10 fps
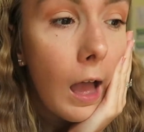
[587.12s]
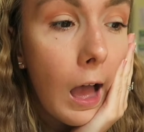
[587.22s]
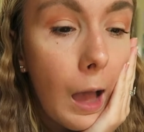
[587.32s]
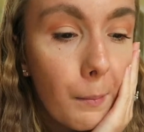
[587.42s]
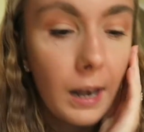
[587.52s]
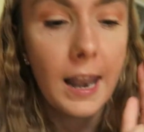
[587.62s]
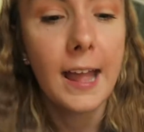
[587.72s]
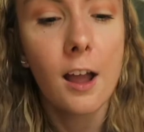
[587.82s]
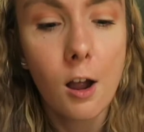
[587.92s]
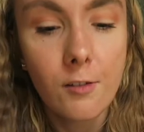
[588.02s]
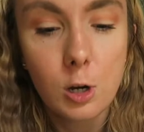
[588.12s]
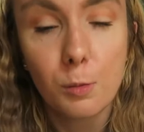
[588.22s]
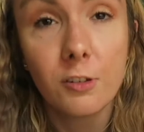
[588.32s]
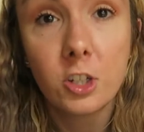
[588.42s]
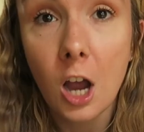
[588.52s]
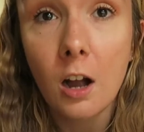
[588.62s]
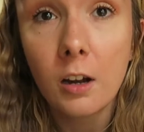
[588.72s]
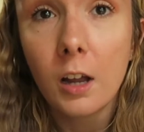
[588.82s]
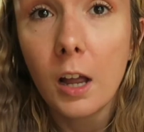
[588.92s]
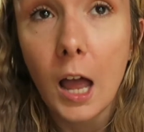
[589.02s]
Lay it over the top of a jug.
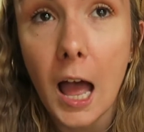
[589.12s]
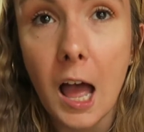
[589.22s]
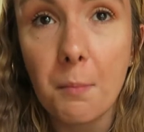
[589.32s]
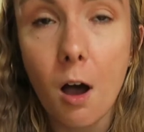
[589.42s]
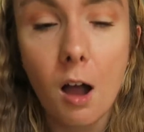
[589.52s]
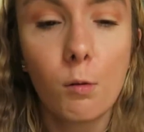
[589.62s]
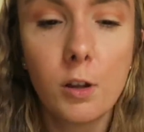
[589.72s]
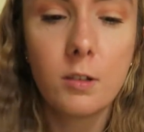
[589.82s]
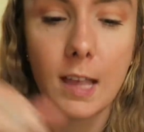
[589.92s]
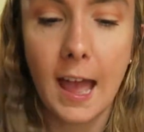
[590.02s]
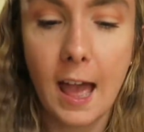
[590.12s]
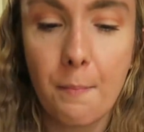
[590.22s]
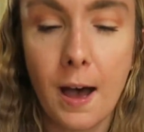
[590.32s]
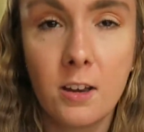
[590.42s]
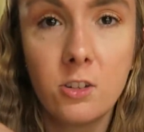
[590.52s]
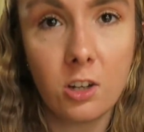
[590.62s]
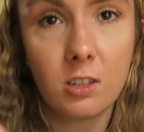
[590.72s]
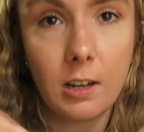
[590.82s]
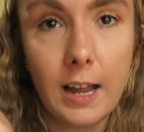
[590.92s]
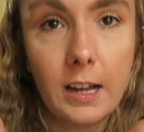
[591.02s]
I will use a hairband just
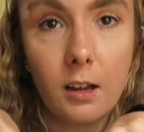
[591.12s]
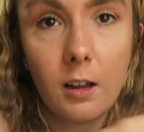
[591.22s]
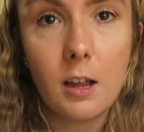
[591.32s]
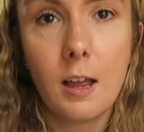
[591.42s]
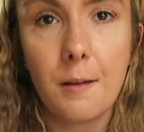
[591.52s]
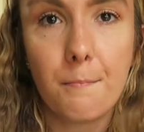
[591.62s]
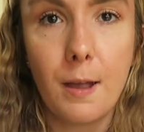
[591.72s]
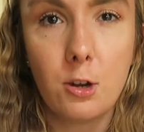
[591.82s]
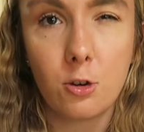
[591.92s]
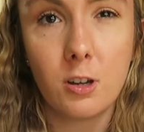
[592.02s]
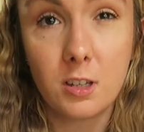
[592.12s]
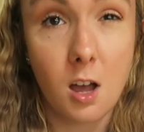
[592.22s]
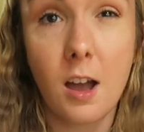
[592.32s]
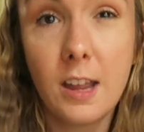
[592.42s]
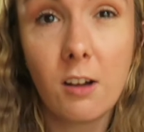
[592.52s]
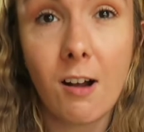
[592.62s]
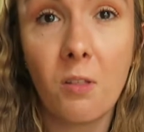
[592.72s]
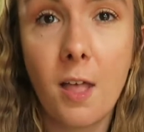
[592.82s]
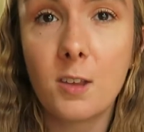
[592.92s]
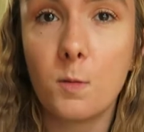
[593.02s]
to like make sure it's tight
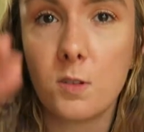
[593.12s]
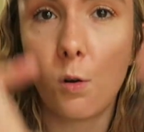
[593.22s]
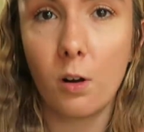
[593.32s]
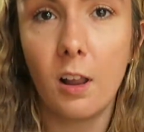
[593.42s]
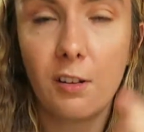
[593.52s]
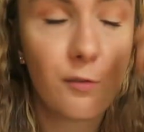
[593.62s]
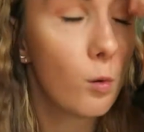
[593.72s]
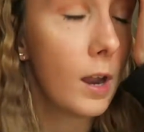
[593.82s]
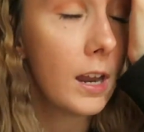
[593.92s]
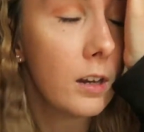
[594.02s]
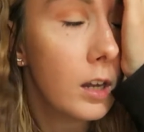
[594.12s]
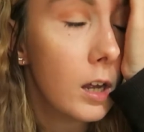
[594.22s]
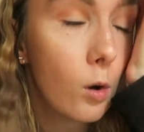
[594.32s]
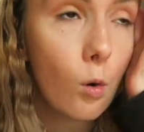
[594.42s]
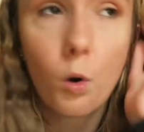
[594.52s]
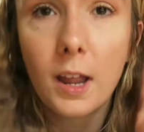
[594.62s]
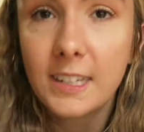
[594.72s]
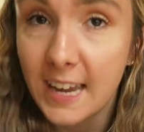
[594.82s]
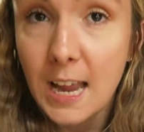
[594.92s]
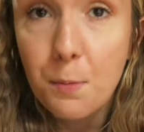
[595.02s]
around there so it's not gonna like fall in, or like
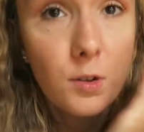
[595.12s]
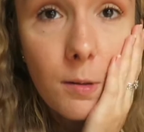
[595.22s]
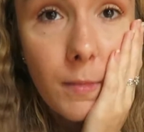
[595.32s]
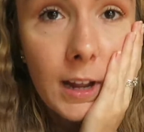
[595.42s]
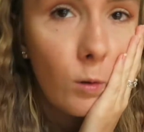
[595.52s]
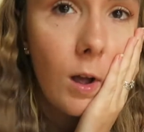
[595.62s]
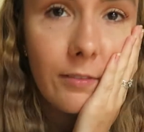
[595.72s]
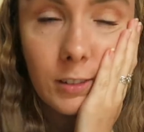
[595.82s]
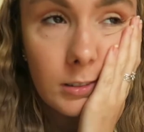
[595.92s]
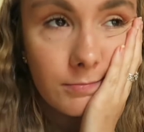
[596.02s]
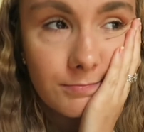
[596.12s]
tape or something, whatever